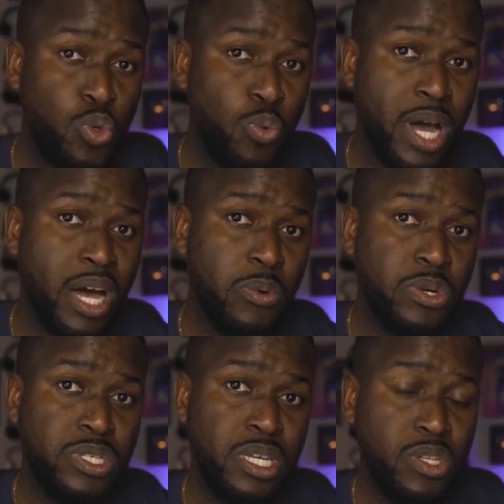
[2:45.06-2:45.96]
two
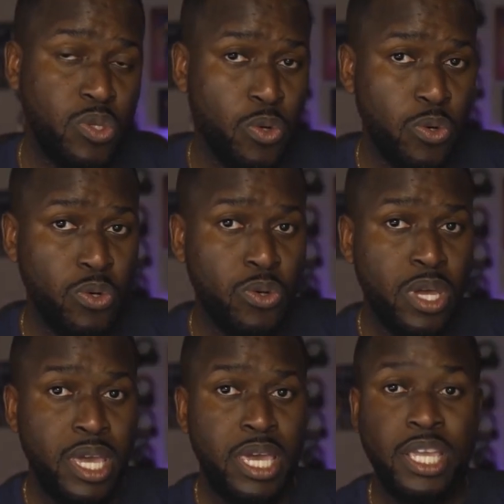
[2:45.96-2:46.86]
hours in total.
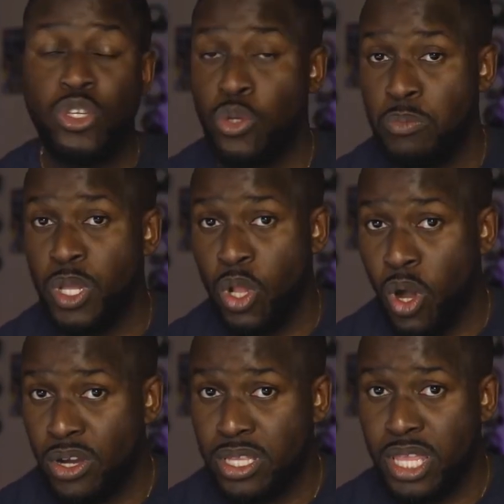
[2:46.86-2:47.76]
It could be longer